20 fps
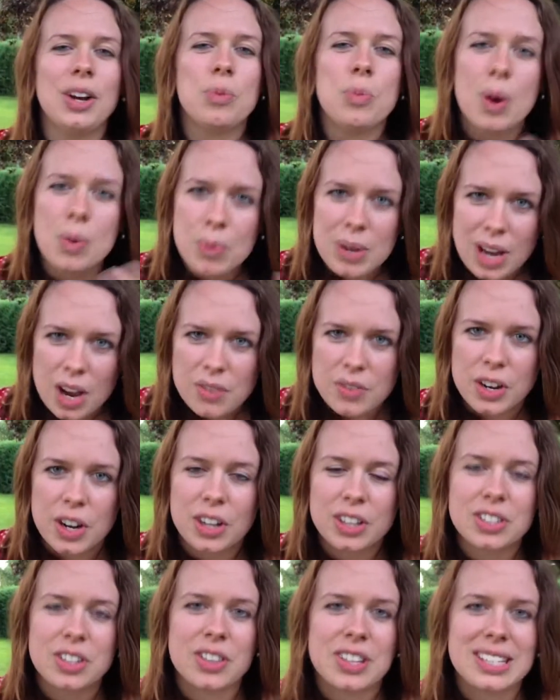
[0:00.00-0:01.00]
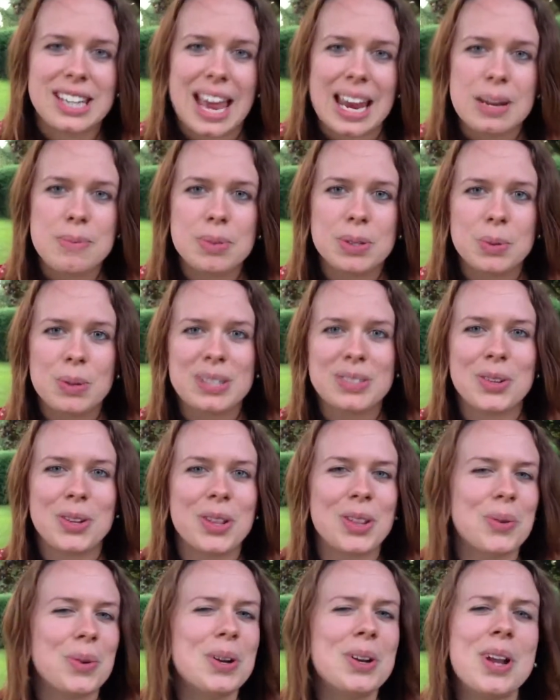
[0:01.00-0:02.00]
When we overlooked on the tapes, we saw
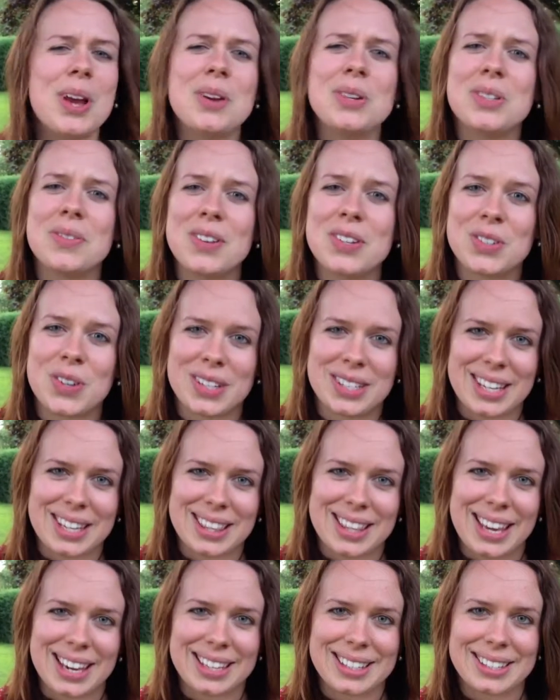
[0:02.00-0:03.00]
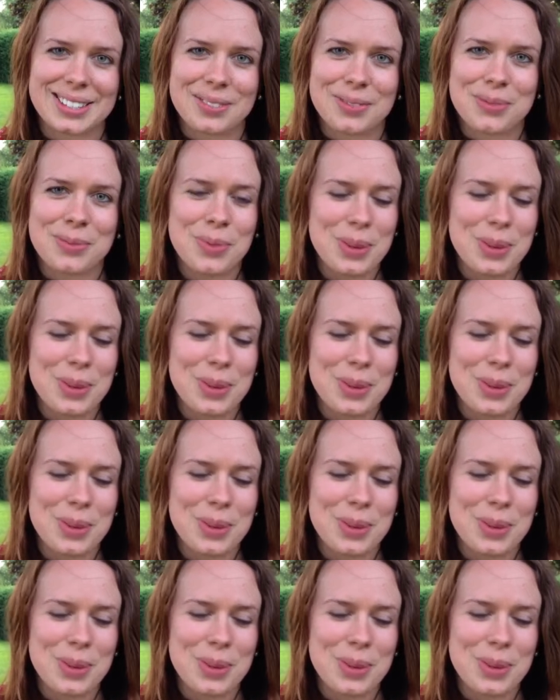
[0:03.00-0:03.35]
that there were loads of interesting things.